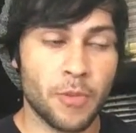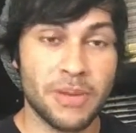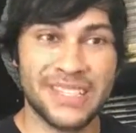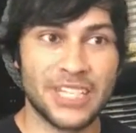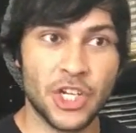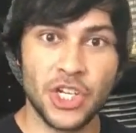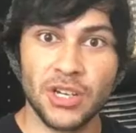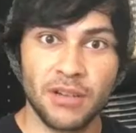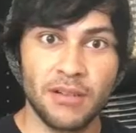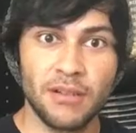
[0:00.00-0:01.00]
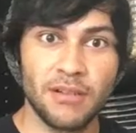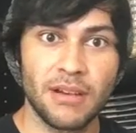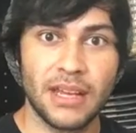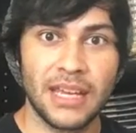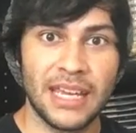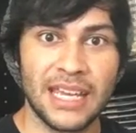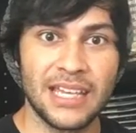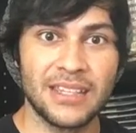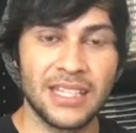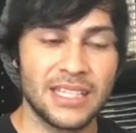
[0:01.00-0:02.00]
position
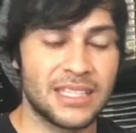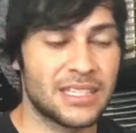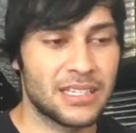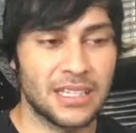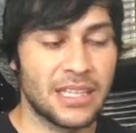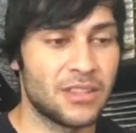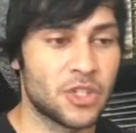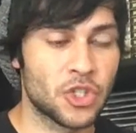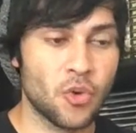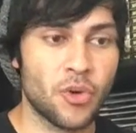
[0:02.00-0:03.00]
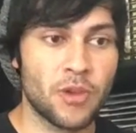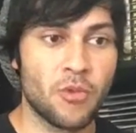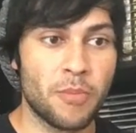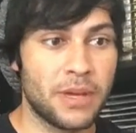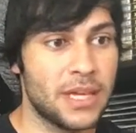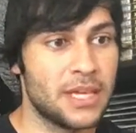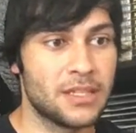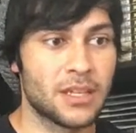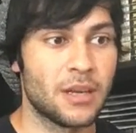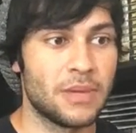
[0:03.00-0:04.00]
in the story will be
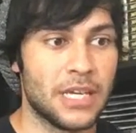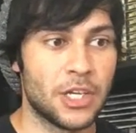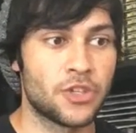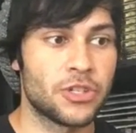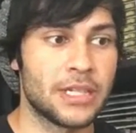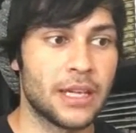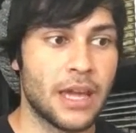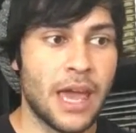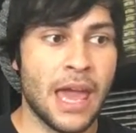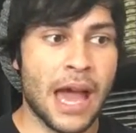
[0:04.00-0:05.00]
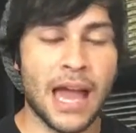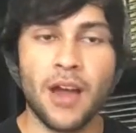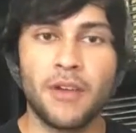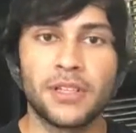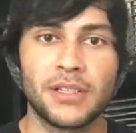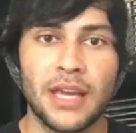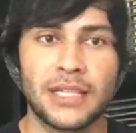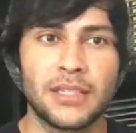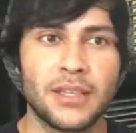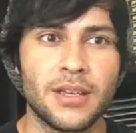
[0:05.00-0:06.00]
is going to be interesting. I often
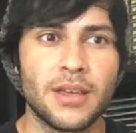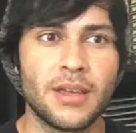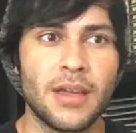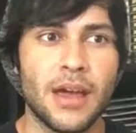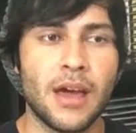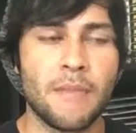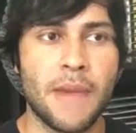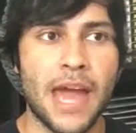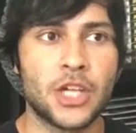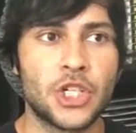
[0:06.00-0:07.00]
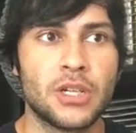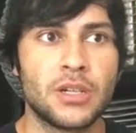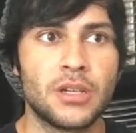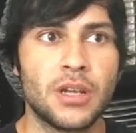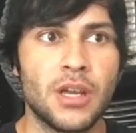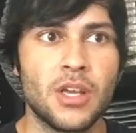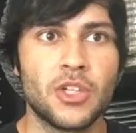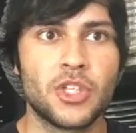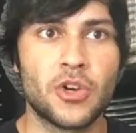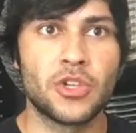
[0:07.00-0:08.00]
like to imagine
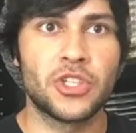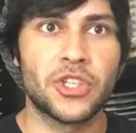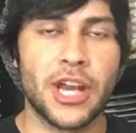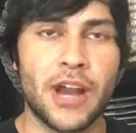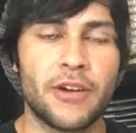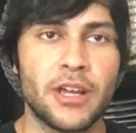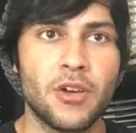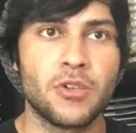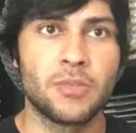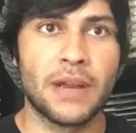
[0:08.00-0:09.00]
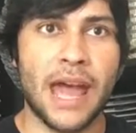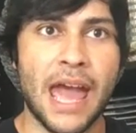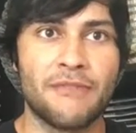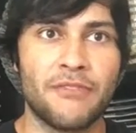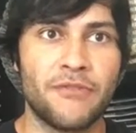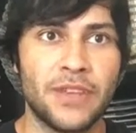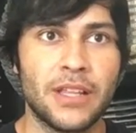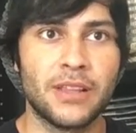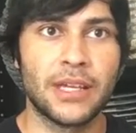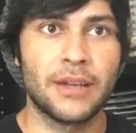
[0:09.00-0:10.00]
certain scenarios, but I have a
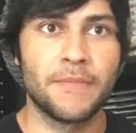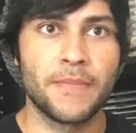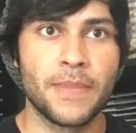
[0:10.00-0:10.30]
feeling,